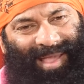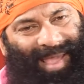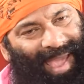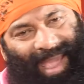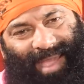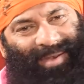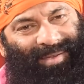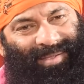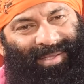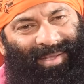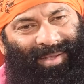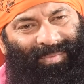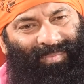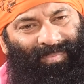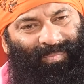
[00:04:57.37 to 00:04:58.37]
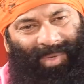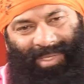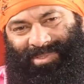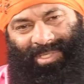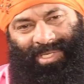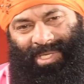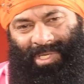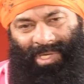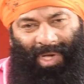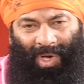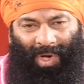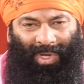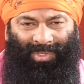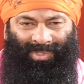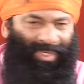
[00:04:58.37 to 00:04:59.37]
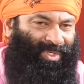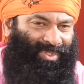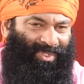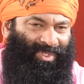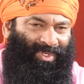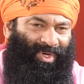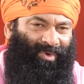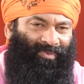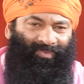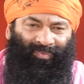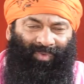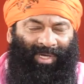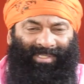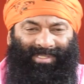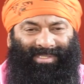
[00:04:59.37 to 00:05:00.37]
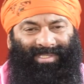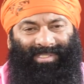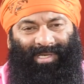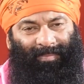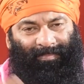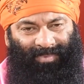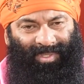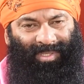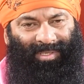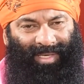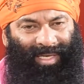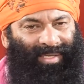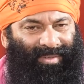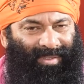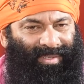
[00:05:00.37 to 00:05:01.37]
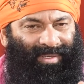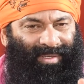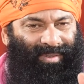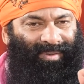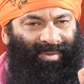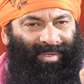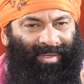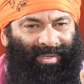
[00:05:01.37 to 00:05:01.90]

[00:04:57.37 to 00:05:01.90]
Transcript: And Mother-in-law and daughter-in-law fights erupted like uh,